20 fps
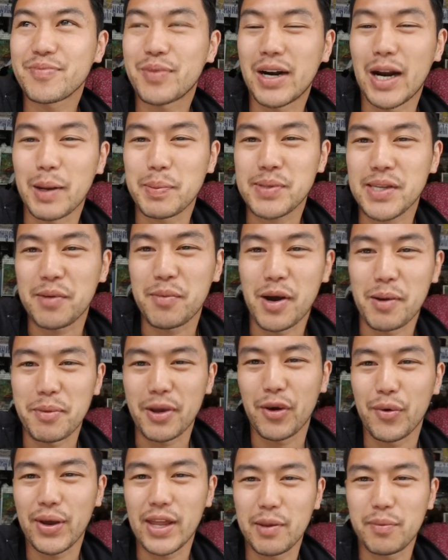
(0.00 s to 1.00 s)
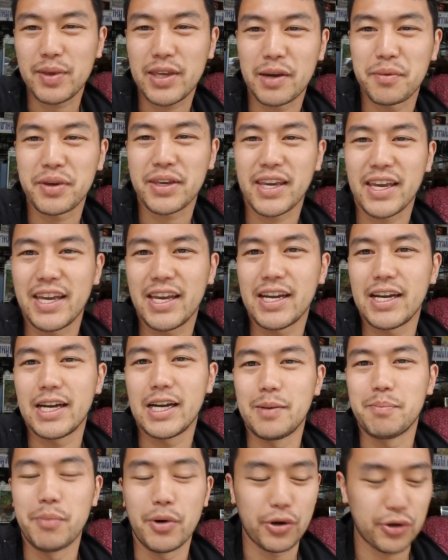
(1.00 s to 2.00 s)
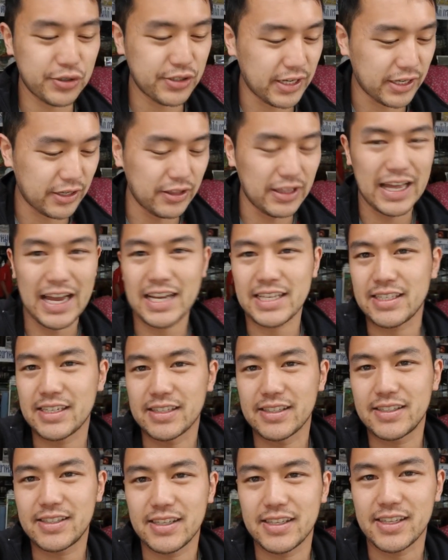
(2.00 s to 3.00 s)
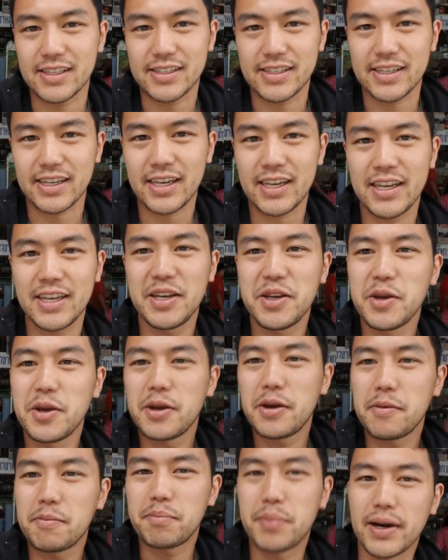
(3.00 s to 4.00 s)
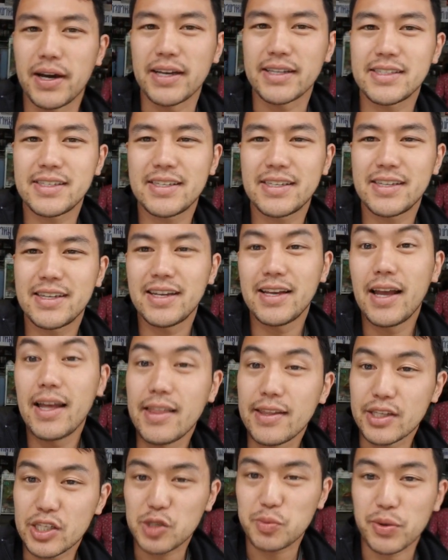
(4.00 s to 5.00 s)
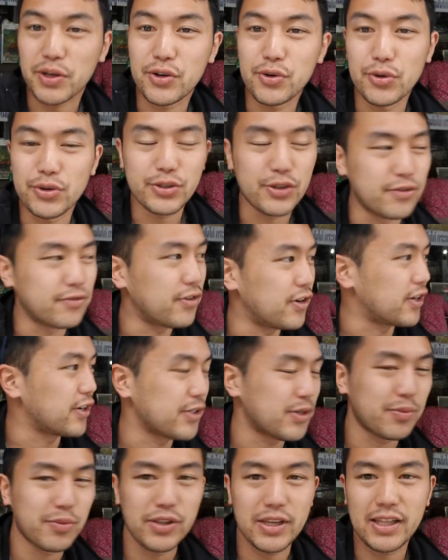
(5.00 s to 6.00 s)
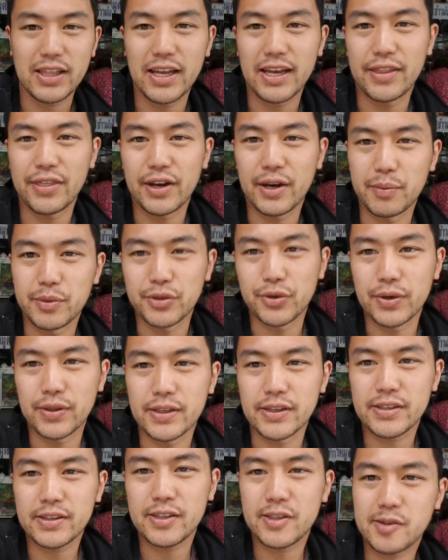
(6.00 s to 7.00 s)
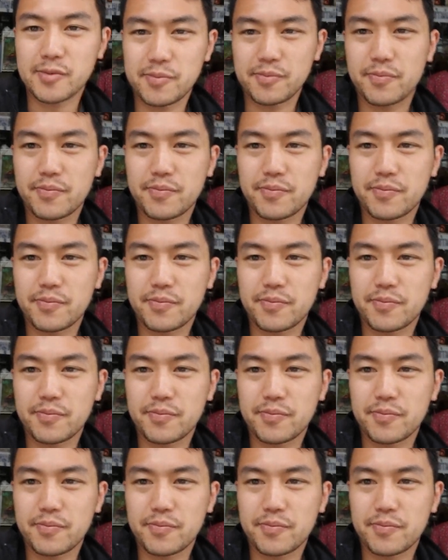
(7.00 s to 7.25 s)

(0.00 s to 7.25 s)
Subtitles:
Perhaps I'm on my way to becoming a motorcycle accident statistic, but this has been cool so far, so I'm really glad that I'm doing this.